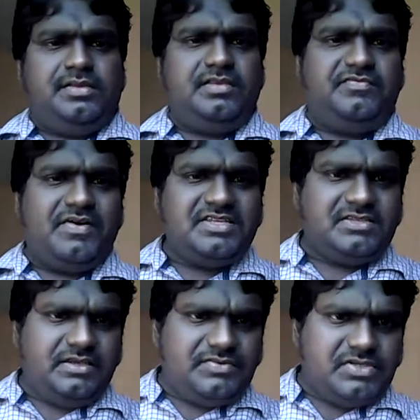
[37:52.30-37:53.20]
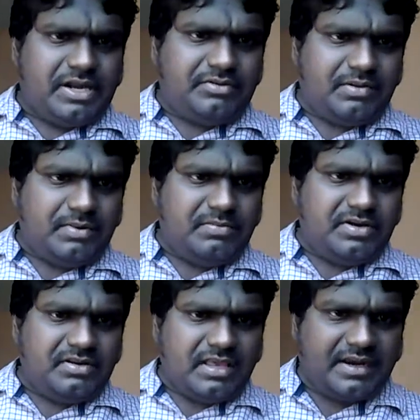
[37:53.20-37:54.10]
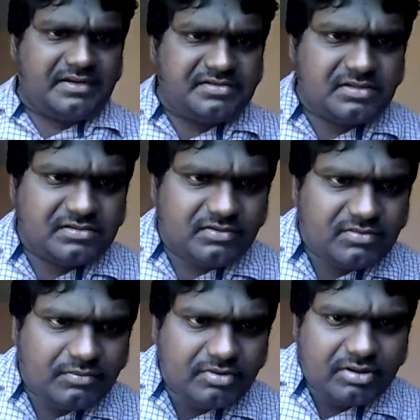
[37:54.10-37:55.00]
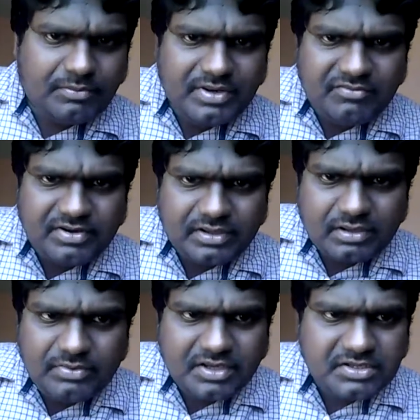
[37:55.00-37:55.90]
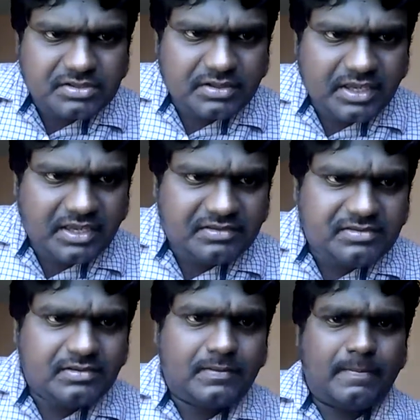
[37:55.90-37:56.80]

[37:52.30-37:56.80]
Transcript: The first thing which you have to remember in characteristics of effective communication is,